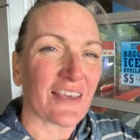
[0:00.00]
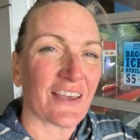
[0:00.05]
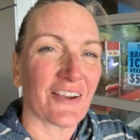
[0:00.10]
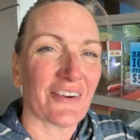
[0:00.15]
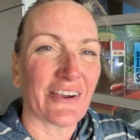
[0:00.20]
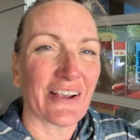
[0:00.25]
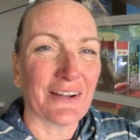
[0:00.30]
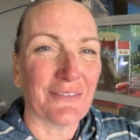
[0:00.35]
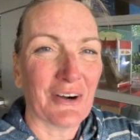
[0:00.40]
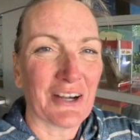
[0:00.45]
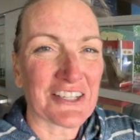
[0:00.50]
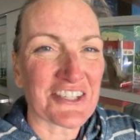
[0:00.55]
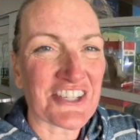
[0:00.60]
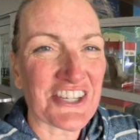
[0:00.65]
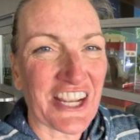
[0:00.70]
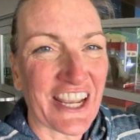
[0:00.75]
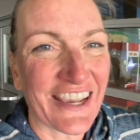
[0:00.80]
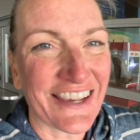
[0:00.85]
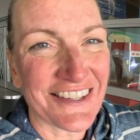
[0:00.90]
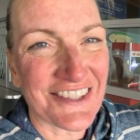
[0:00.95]
All right, I'm all
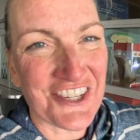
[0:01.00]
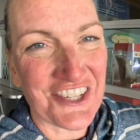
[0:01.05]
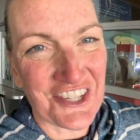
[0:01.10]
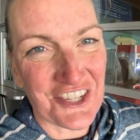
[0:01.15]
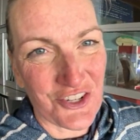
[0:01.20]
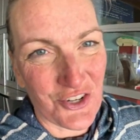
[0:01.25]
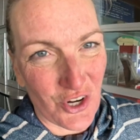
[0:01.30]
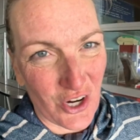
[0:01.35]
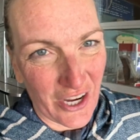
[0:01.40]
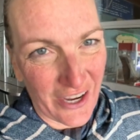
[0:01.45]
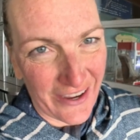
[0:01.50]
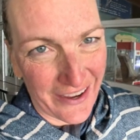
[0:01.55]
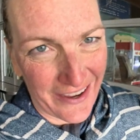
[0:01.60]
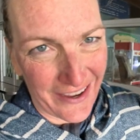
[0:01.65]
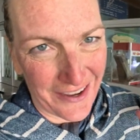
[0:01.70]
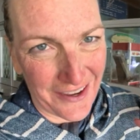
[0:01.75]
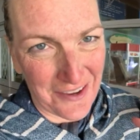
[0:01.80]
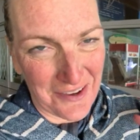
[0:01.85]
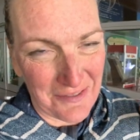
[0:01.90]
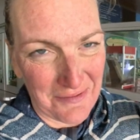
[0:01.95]
changed and
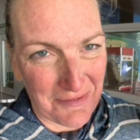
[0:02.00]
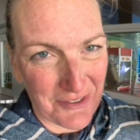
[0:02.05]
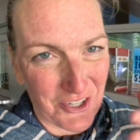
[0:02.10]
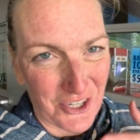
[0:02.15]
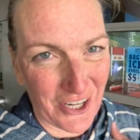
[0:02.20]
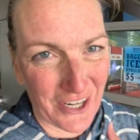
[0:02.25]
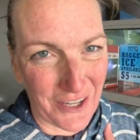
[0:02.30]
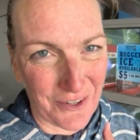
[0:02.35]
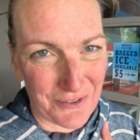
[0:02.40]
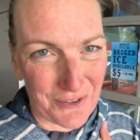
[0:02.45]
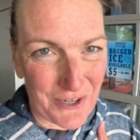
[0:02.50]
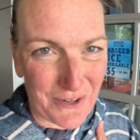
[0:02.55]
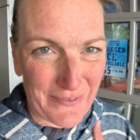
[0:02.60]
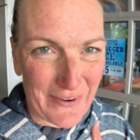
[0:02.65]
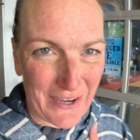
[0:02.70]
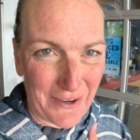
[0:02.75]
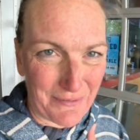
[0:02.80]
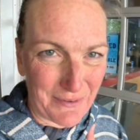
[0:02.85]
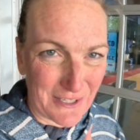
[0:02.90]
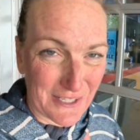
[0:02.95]
dry. I'm trying to warm
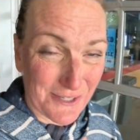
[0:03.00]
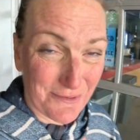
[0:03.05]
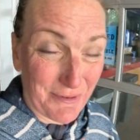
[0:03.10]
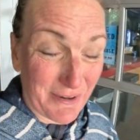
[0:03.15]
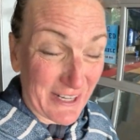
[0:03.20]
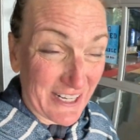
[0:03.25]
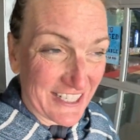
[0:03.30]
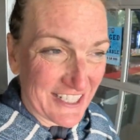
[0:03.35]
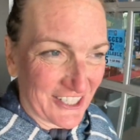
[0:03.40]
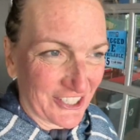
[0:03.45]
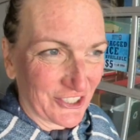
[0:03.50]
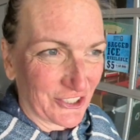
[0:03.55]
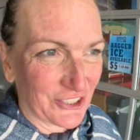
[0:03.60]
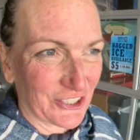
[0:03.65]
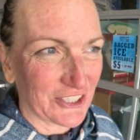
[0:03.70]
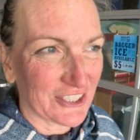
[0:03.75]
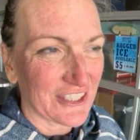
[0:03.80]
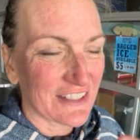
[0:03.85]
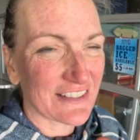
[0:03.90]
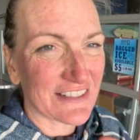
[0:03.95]
up. It's pretty
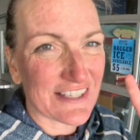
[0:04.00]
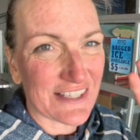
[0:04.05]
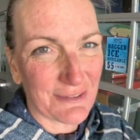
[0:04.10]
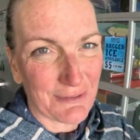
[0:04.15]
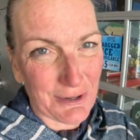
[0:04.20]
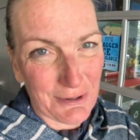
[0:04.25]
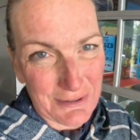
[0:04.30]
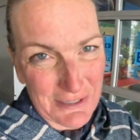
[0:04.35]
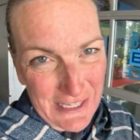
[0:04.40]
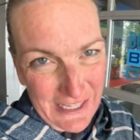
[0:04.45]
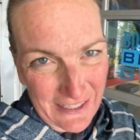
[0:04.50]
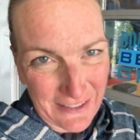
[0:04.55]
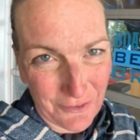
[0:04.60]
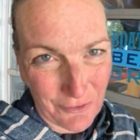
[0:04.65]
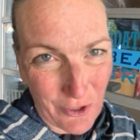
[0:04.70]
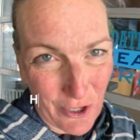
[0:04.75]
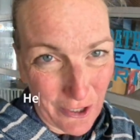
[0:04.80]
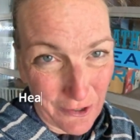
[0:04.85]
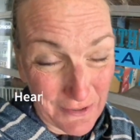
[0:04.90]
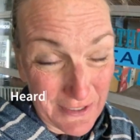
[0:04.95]
cold. Somebody was saying the
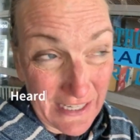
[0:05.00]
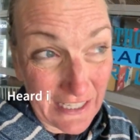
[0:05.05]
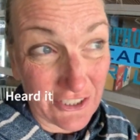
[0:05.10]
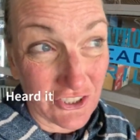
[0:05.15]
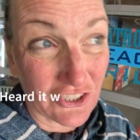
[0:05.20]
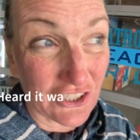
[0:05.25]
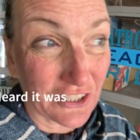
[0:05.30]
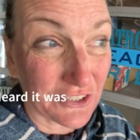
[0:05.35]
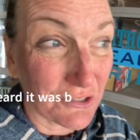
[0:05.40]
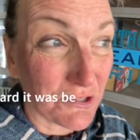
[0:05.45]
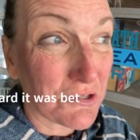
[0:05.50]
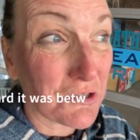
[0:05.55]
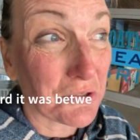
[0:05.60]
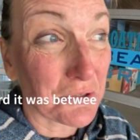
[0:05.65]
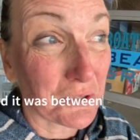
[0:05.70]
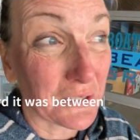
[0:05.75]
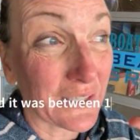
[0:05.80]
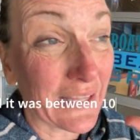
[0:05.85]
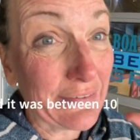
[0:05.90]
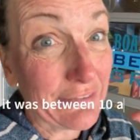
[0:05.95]
water was actually closer
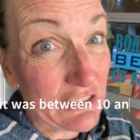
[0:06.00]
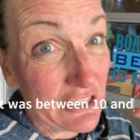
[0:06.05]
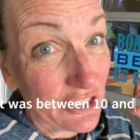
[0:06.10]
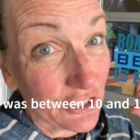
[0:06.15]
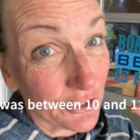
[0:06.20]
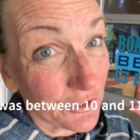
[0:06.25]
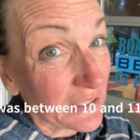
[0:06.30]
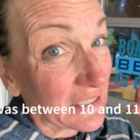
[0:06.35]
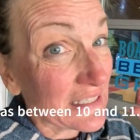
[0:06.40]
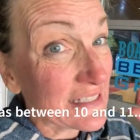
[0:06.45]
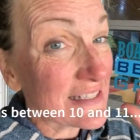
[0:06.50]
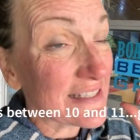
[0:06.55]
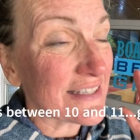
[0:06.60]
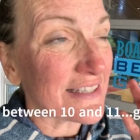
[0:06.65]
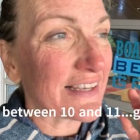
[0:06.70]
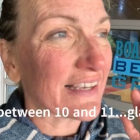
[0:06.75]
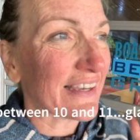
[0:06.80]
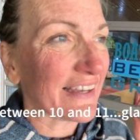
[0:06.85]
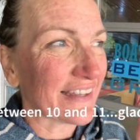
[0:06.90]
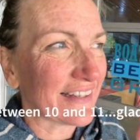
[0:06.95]
to 11 degrees,
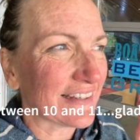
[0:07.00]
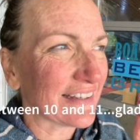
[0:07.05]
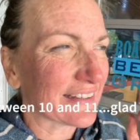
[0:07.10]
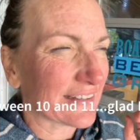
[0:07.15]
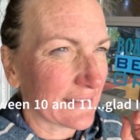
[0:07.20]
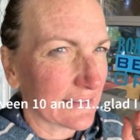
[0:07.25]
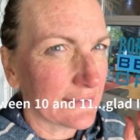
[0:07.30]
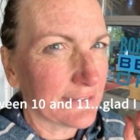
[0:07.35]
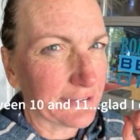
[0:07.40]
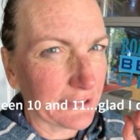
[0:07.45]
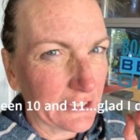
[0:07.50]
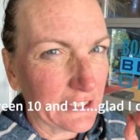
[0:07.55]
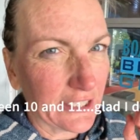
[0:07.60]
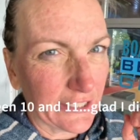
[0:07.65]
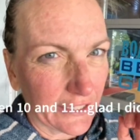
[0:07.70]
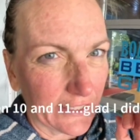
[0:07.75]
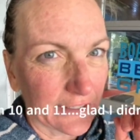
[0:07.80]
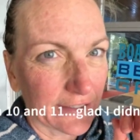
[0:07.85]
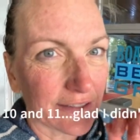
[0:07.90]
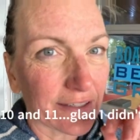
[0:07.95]
and it kind of felt
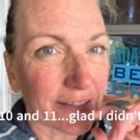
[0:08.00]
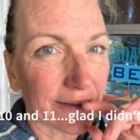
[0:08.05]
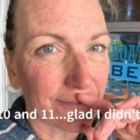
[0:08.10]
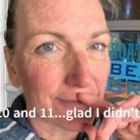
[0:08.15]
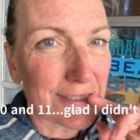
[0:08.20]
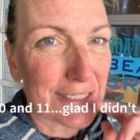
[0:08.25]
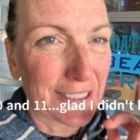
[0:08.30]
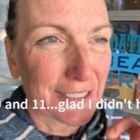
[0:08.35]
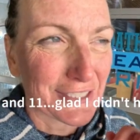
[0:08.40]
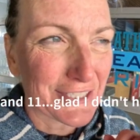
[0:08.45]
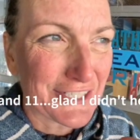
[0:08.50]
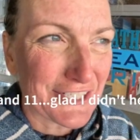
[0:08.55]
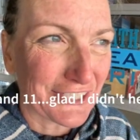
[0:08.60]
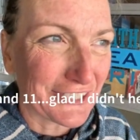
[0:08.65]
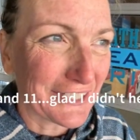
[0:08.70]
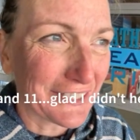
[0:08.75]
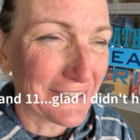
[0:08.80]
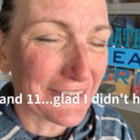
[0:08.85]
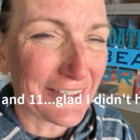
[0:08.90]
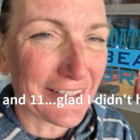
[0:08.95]
like it. Like, it was a little
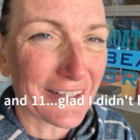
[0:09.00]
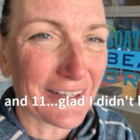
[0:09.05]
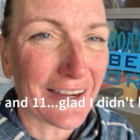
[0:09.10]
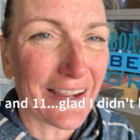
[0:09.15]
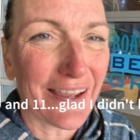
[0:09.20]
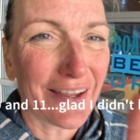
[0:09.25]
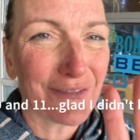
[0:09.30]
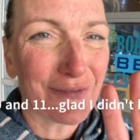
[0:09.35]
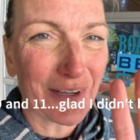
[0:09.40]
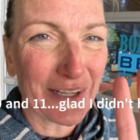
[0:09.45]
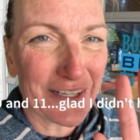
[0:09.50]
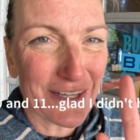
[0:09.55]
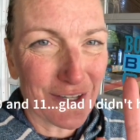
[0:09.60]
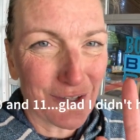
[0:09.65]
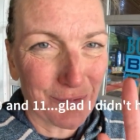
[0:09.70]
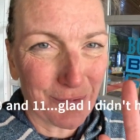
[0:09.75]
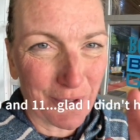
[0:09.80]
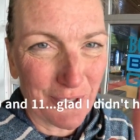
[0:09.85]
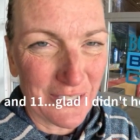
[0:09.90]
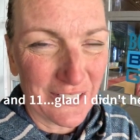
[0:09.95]
chilly out there. I had my
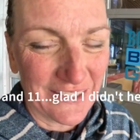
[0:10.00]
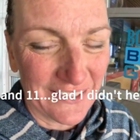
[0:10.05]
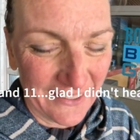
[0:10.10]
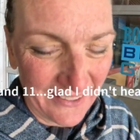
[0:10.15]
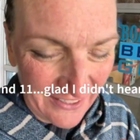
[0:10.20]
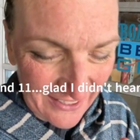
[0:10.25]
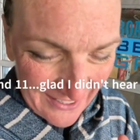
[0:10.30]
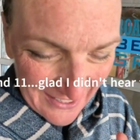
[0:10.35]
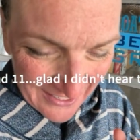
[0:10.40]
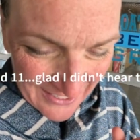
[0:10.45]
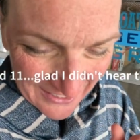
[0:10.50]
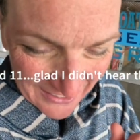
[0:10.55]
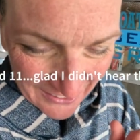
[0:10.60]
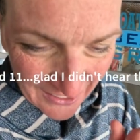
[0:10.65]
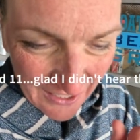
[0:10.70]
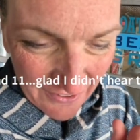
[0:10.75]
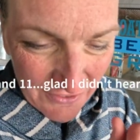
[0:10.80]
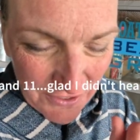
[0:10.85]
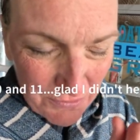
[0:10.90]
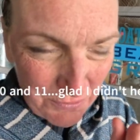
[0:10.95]
neoprene
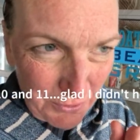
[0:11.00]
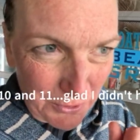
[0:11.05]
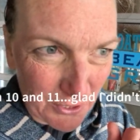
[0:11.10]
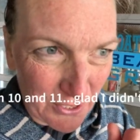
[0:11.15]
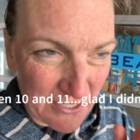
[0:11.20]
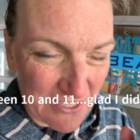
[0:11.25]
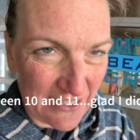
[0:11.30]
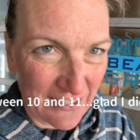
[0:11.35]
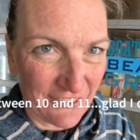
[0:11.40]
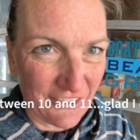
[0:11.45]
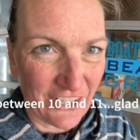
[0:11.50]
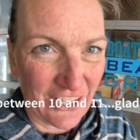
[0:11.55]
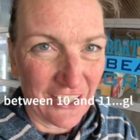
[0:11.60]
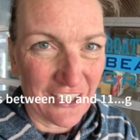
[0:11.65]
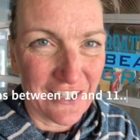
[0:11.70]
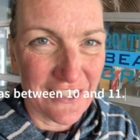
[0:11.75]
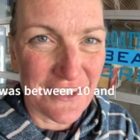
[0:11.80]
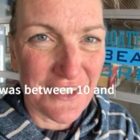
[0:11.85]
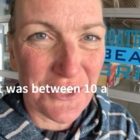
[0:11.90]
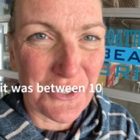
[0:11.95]
gloves and booties and everything
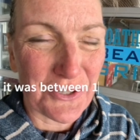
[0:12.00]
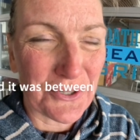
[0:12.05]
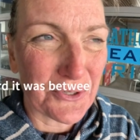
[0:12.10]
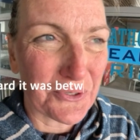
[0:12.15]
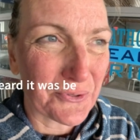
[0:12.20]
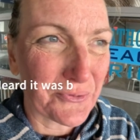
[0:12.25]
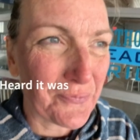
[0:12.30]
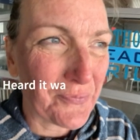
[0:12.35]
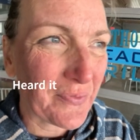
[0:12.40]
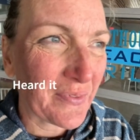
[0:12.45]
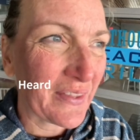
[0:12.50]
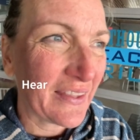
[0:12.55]
on, so